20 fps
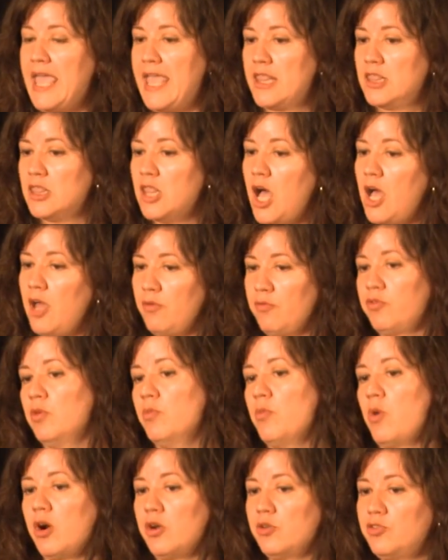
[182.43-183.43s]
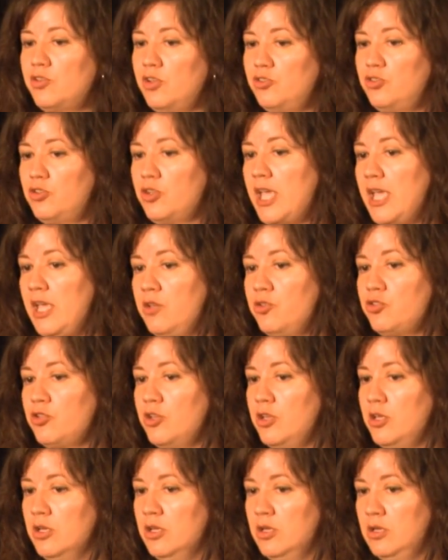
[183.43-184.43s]
a lot from arts
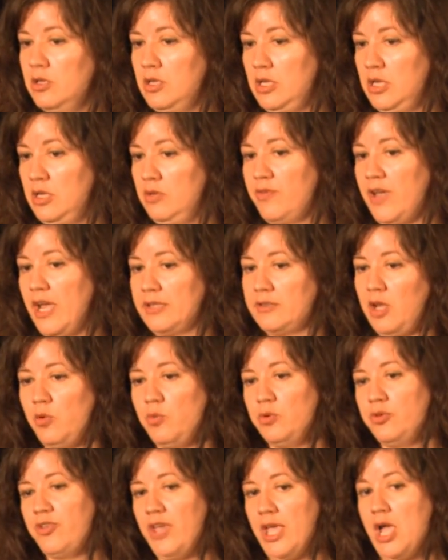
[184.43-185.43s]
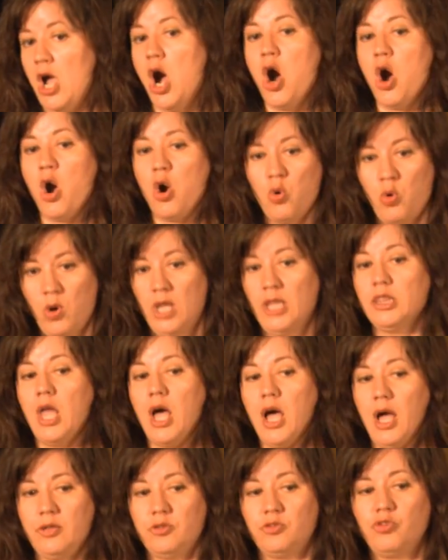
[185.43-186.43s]
education, in fact, I would say owe a
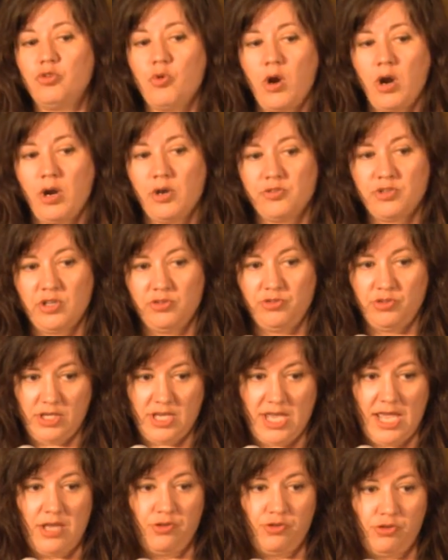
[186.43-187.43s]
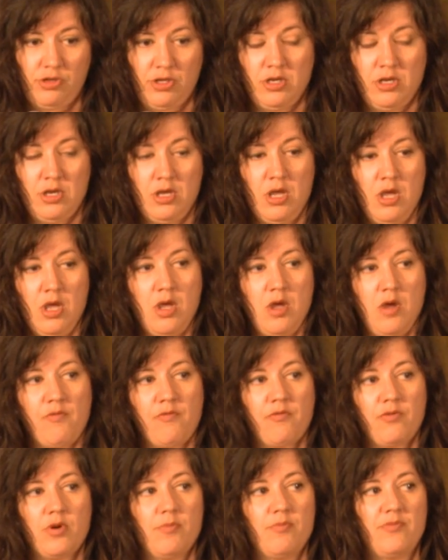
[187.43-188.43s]
lot to arts education
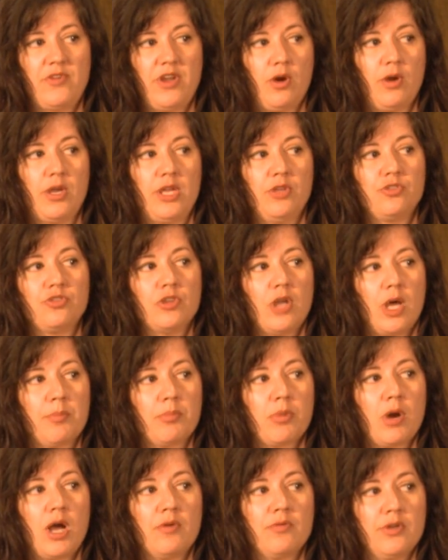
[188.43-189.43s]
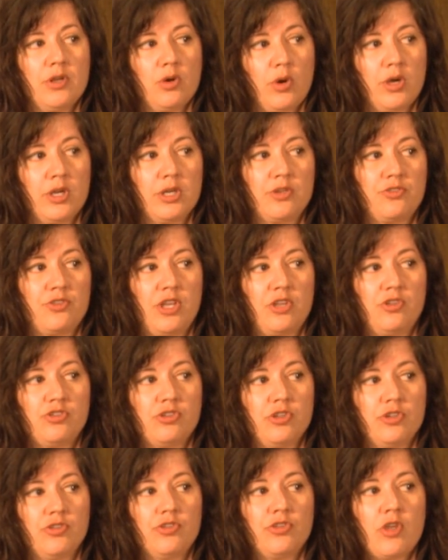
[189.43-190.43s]
from various nonprofit
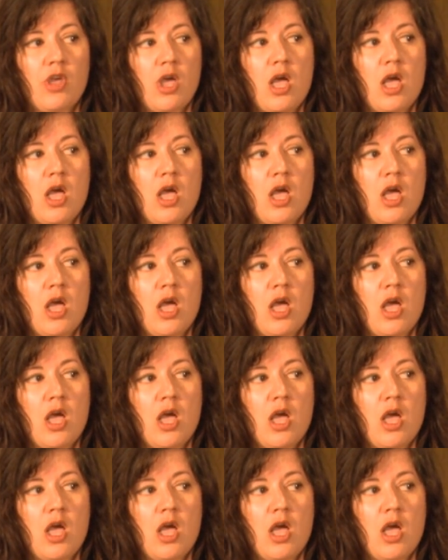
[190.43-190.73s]
organizations,